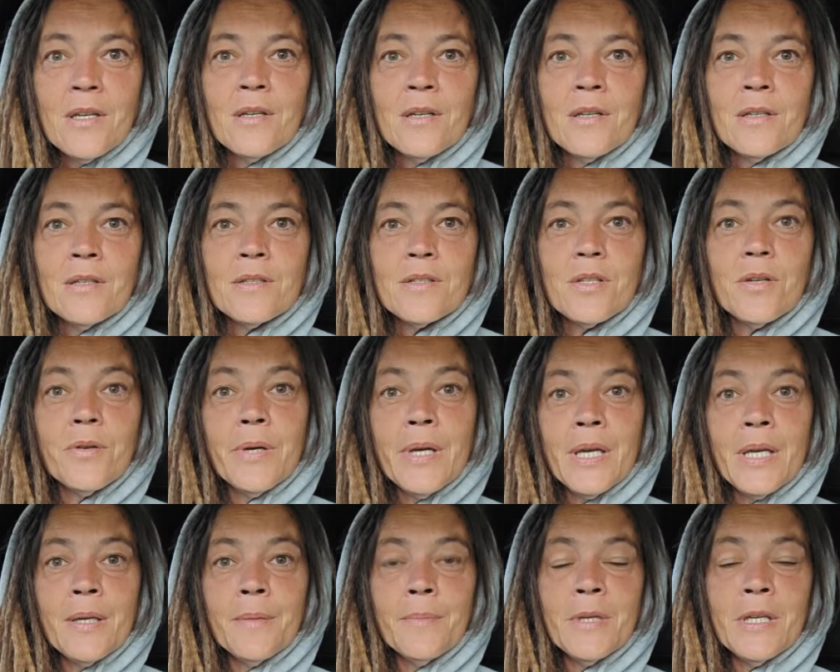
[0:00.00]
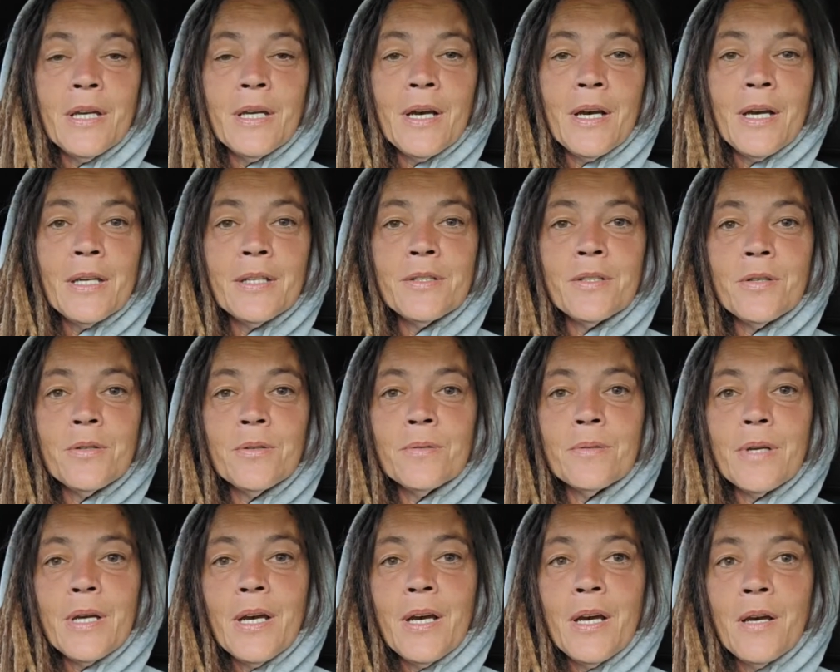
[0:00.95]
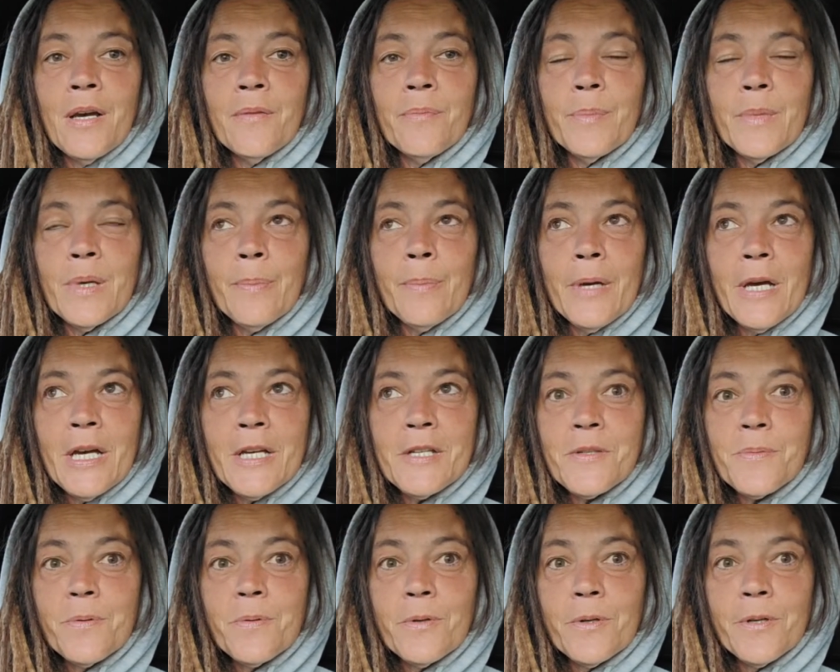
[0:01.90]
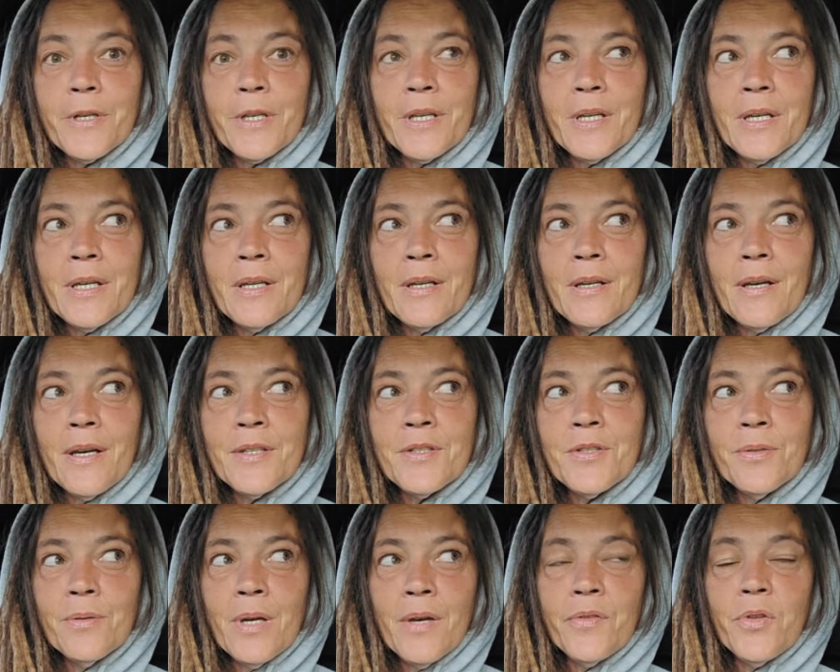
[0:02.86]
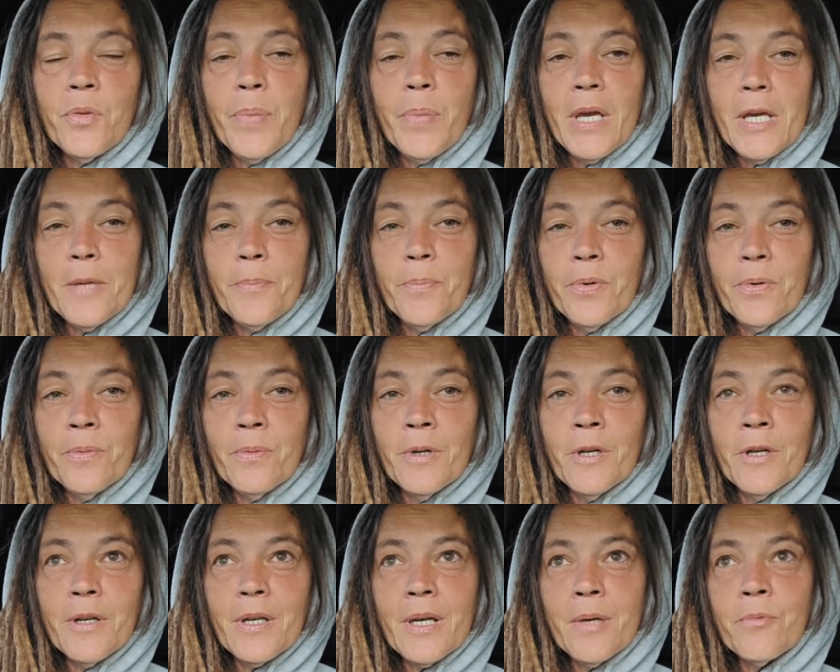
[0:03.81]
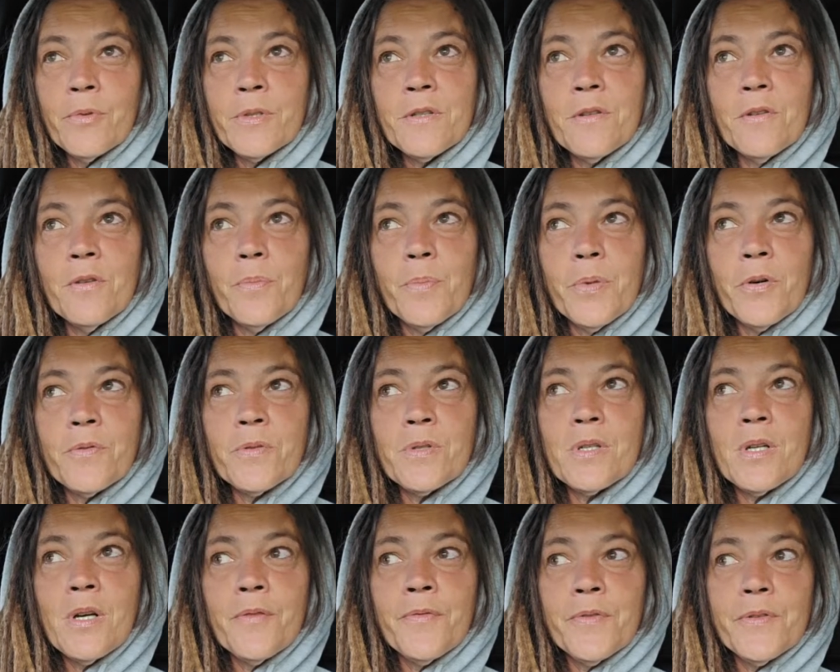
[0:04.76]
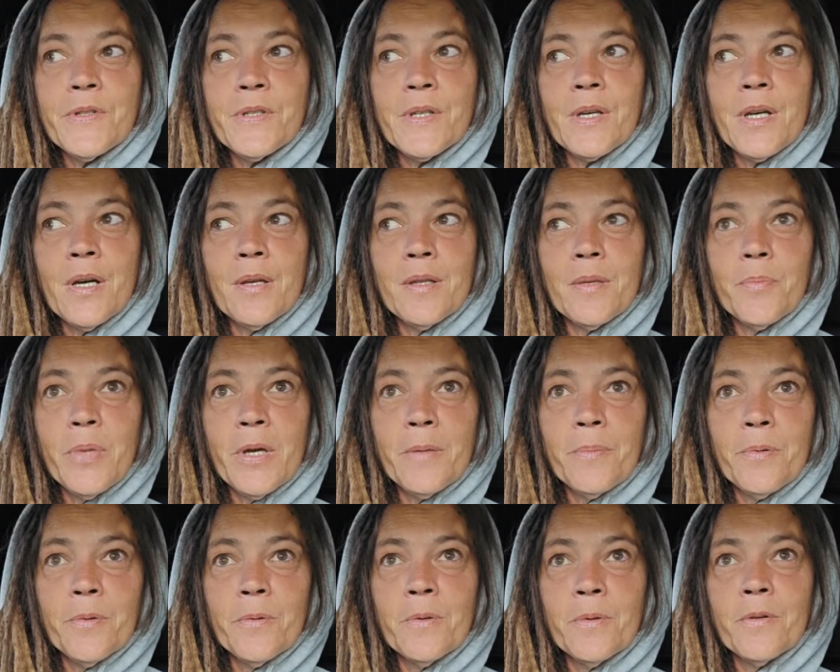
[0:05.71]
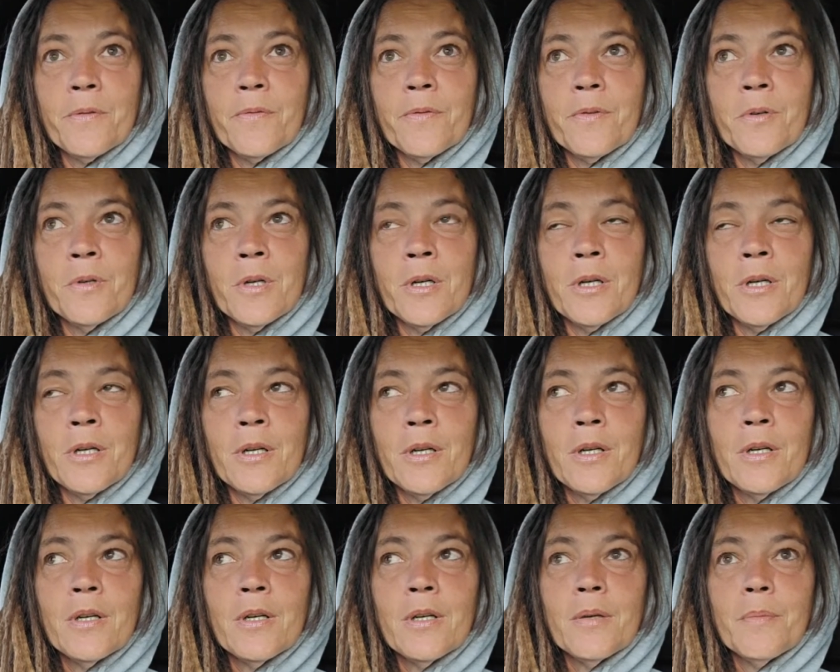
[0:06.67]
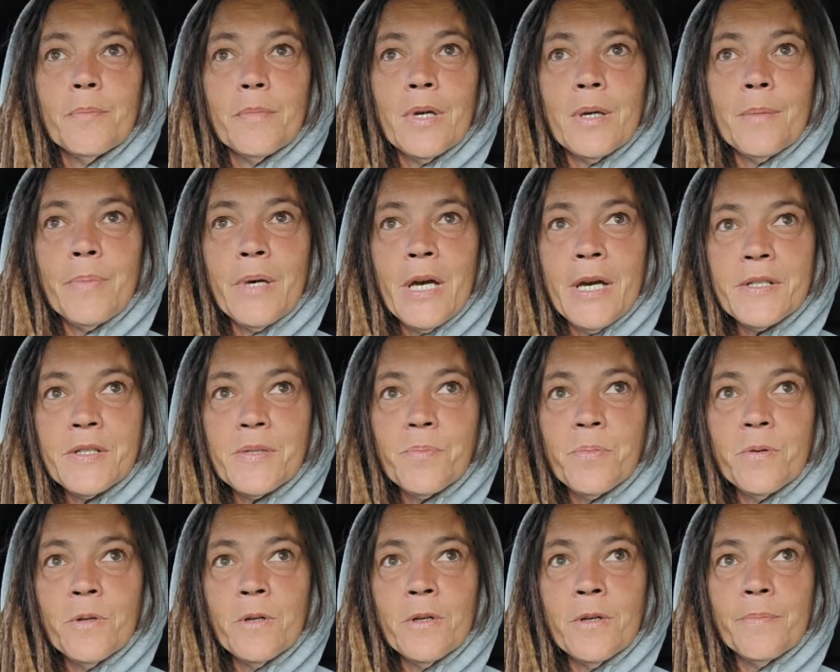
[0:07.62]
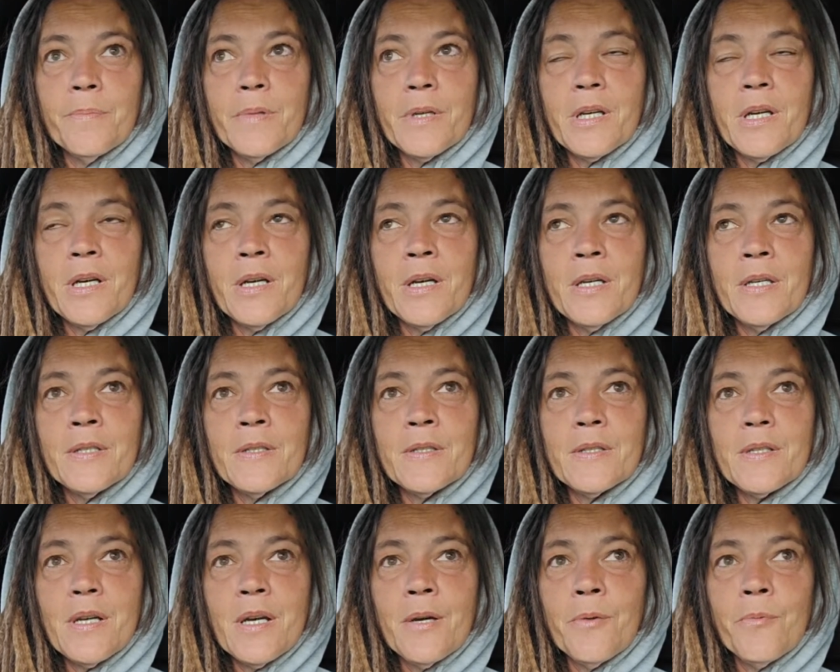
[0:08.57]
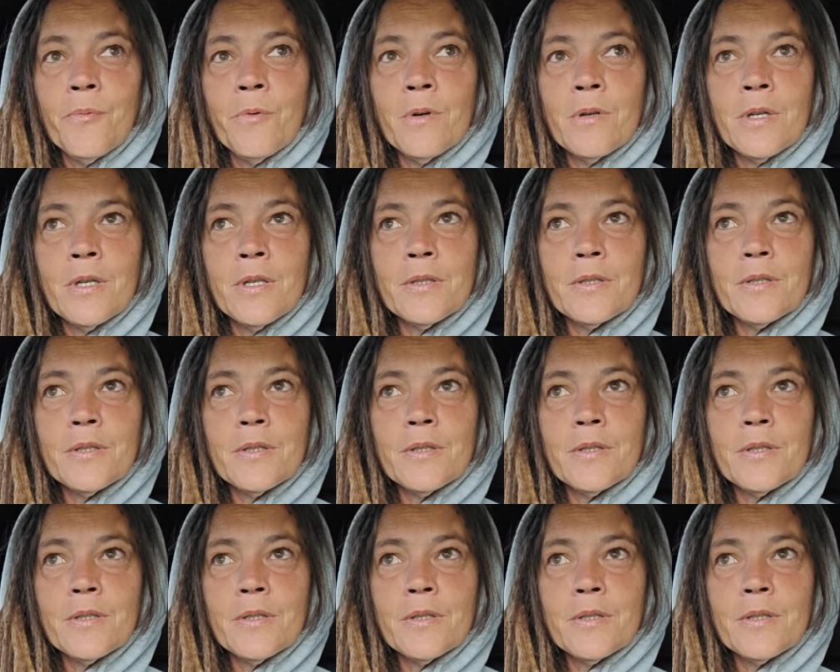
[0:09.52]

So Amy, I don't have my passport yet. I do have the paperwork. I went to the post office and got the paperwork for my passport because I want